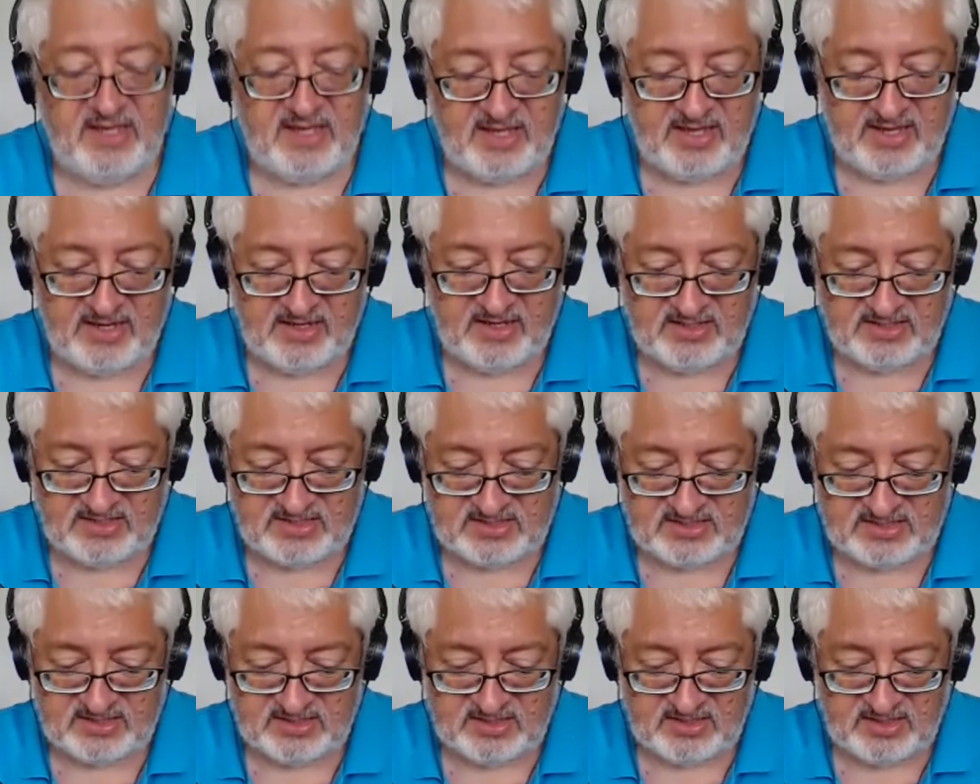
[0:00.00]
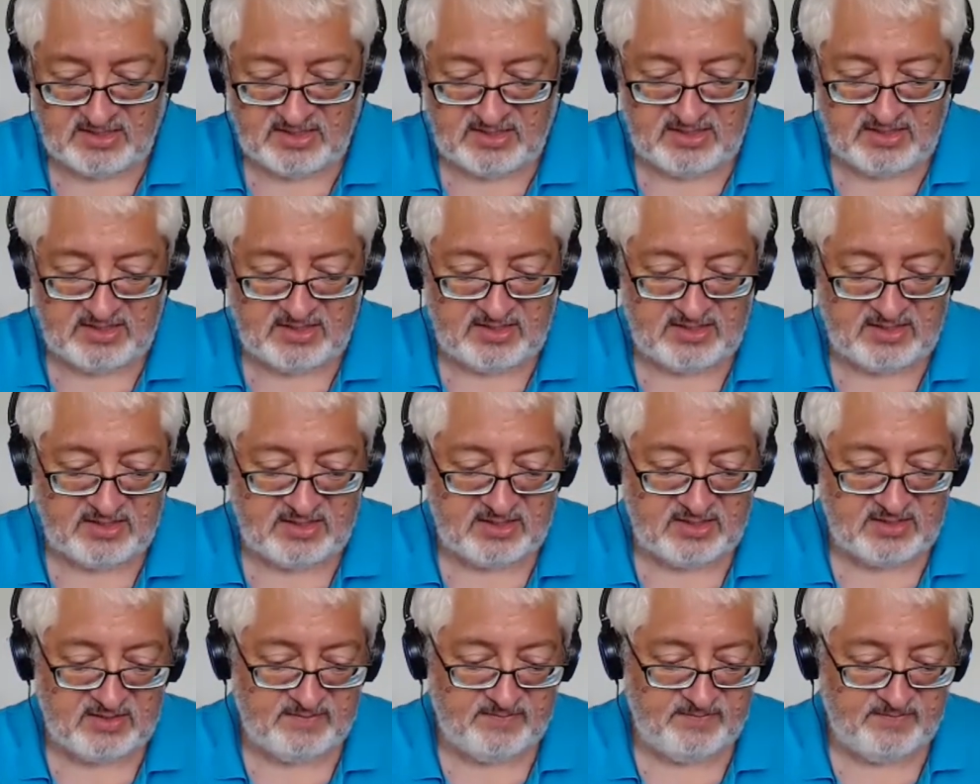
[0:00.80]
And
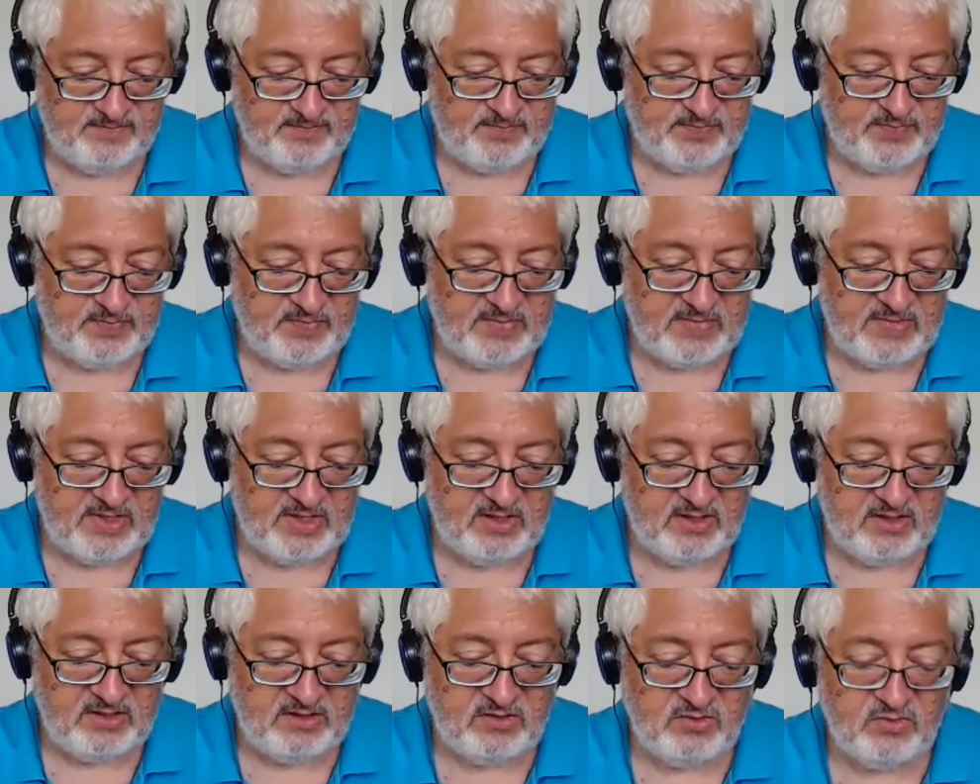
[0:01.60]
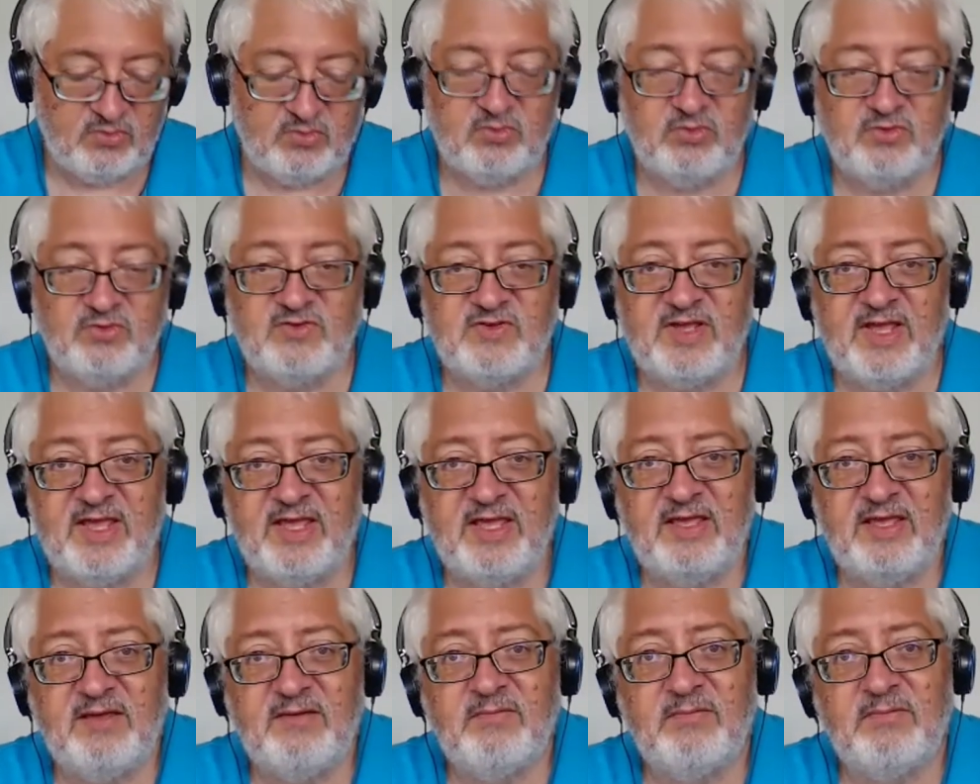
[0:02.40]
um, you could
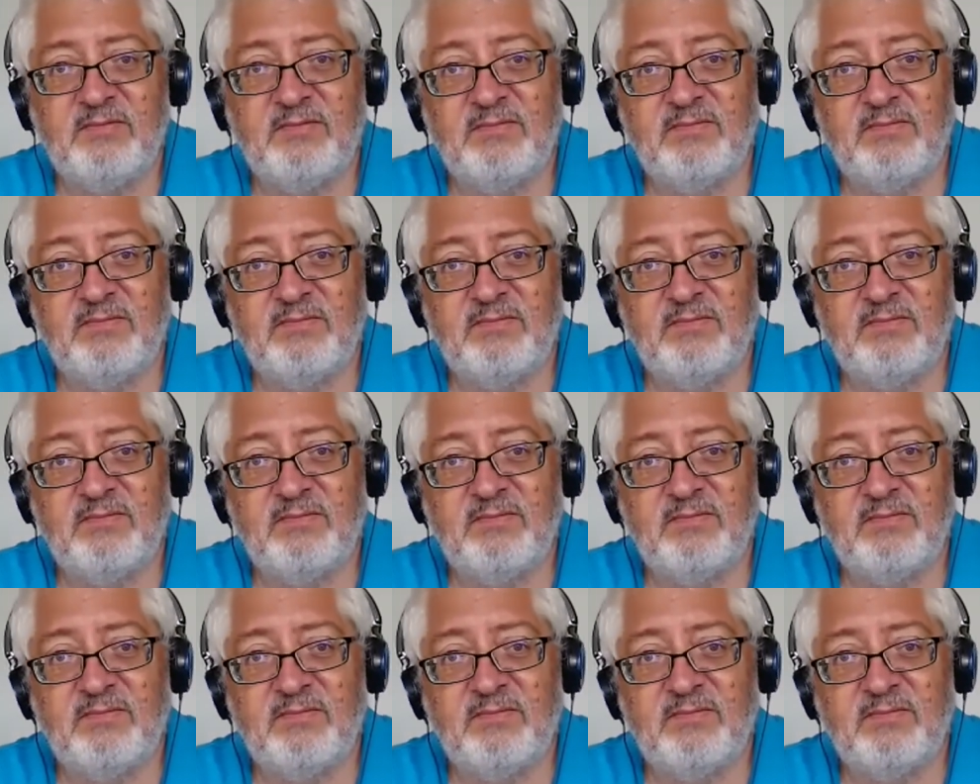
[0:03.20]
say